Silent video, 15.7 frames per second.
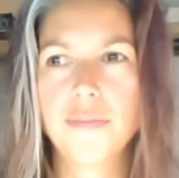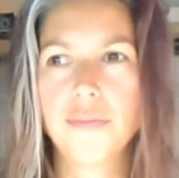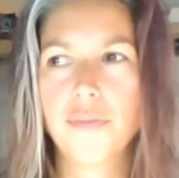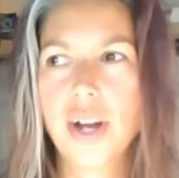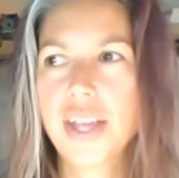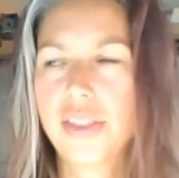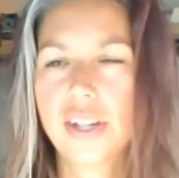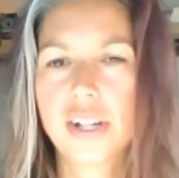
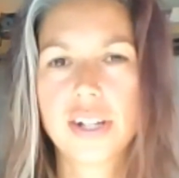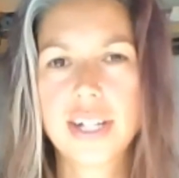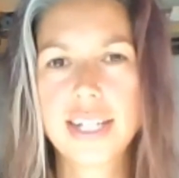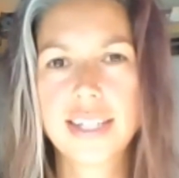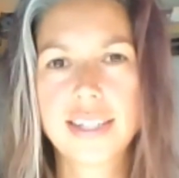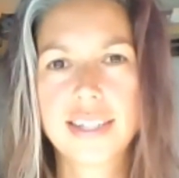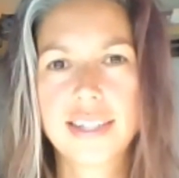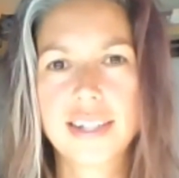Right, there
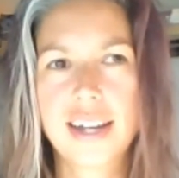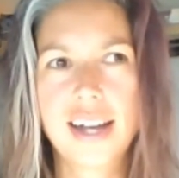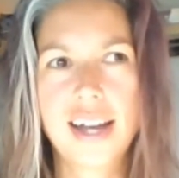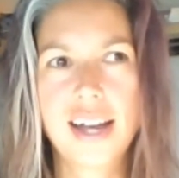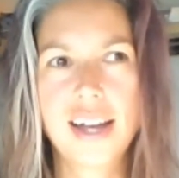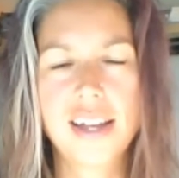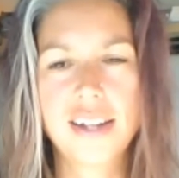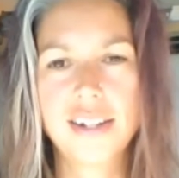is
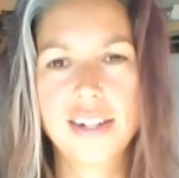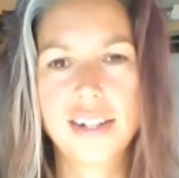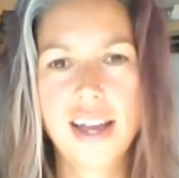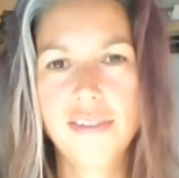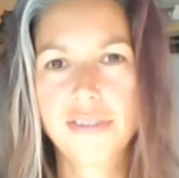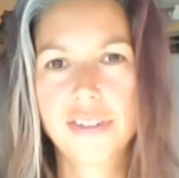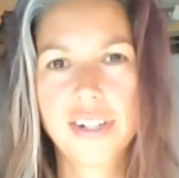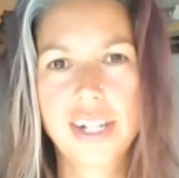
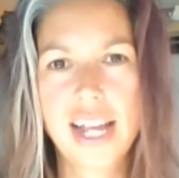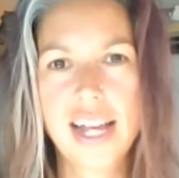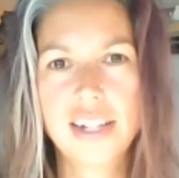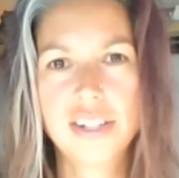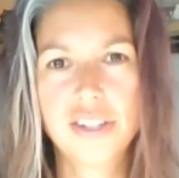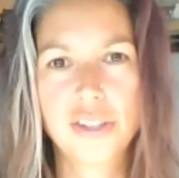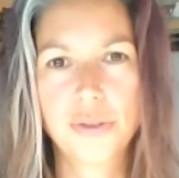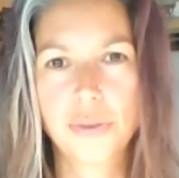never an end
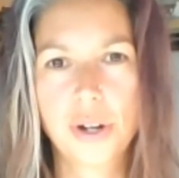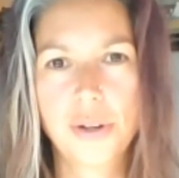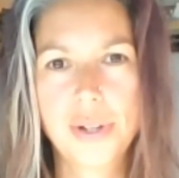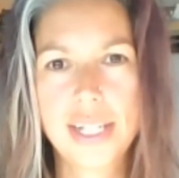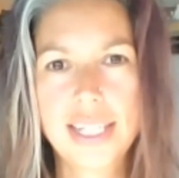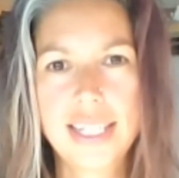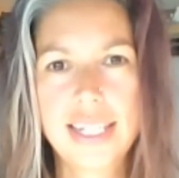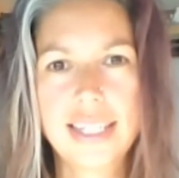to the
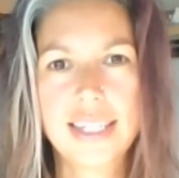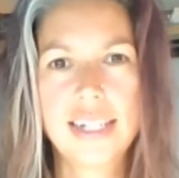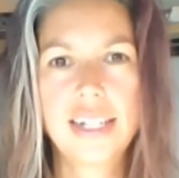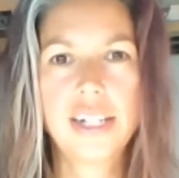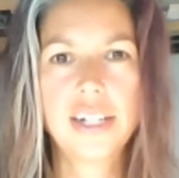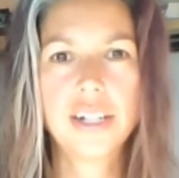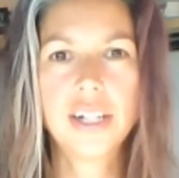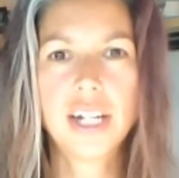growing season
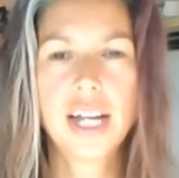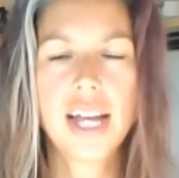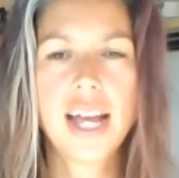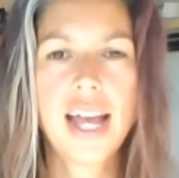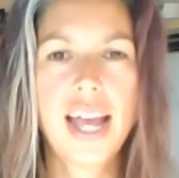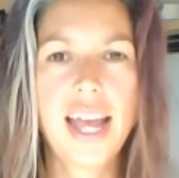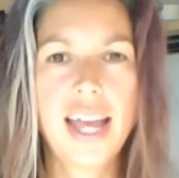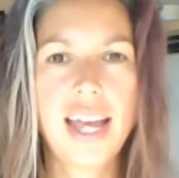here,
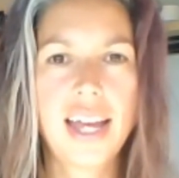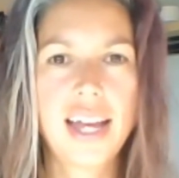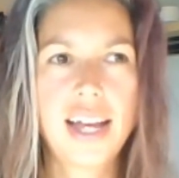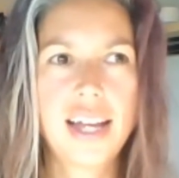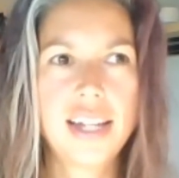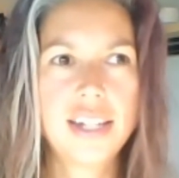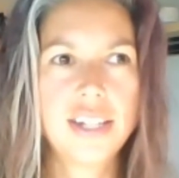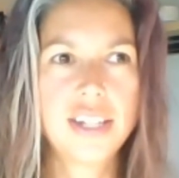
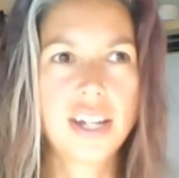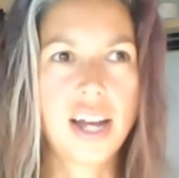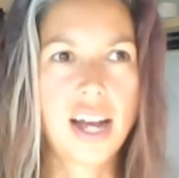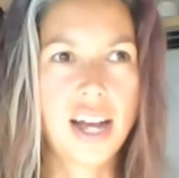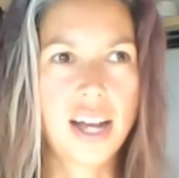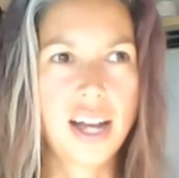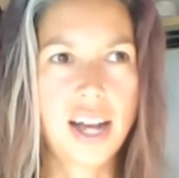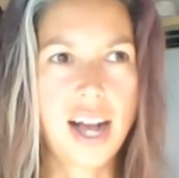and
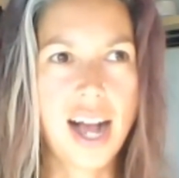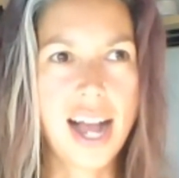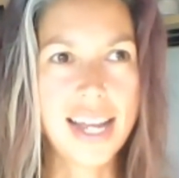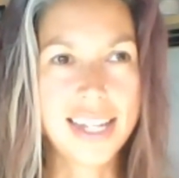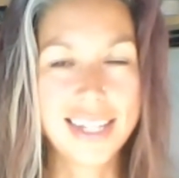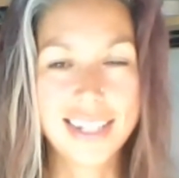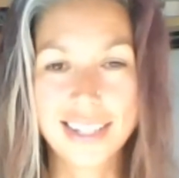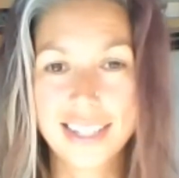I
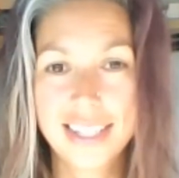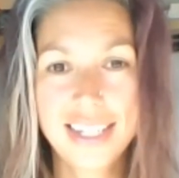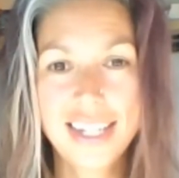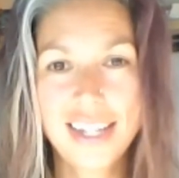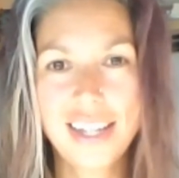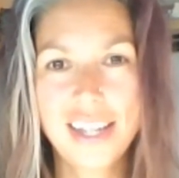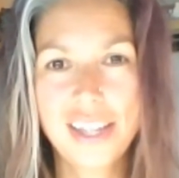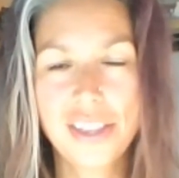can
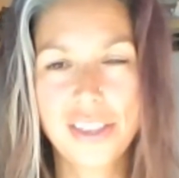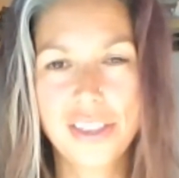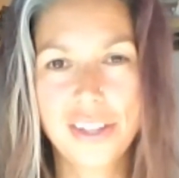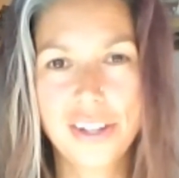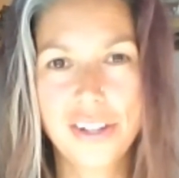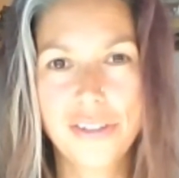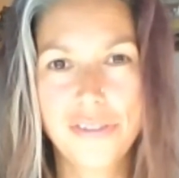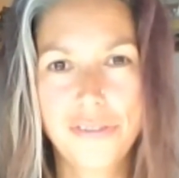see
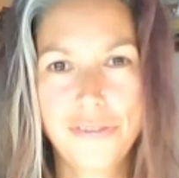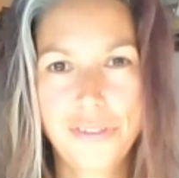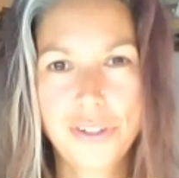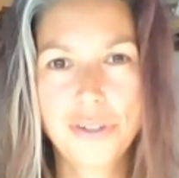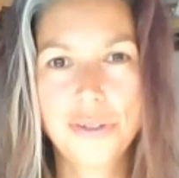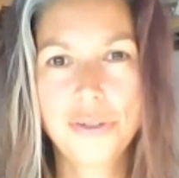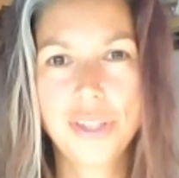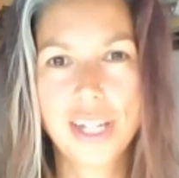the
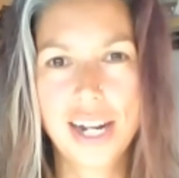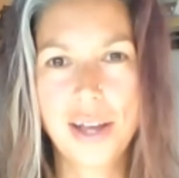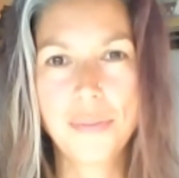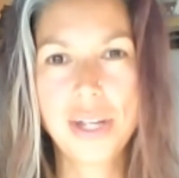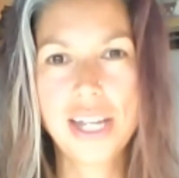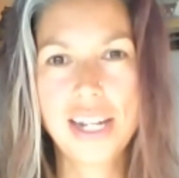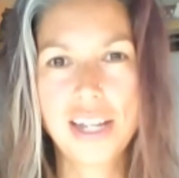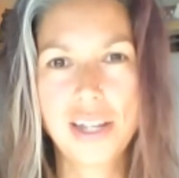food that I'm
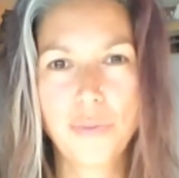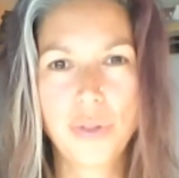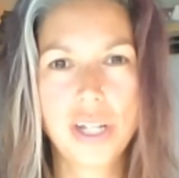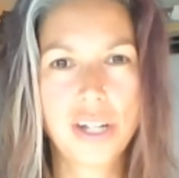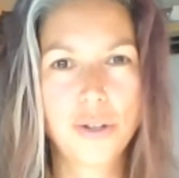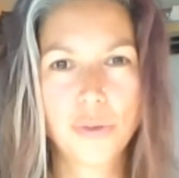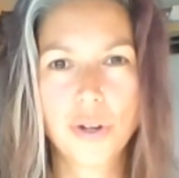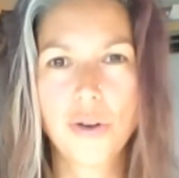eating
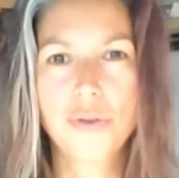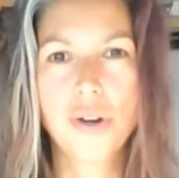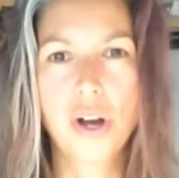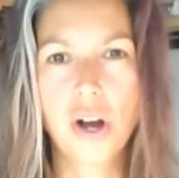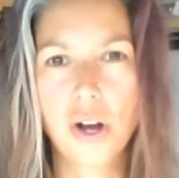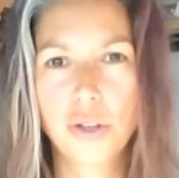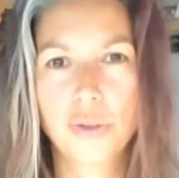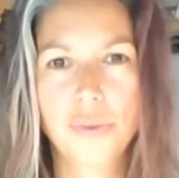being grown
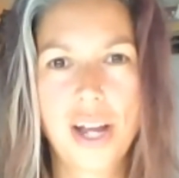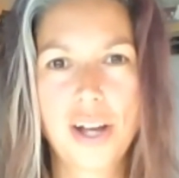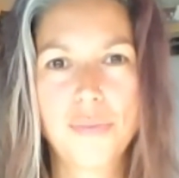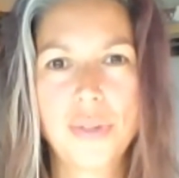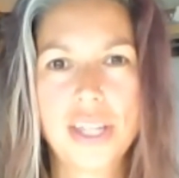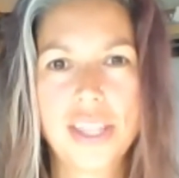all around me.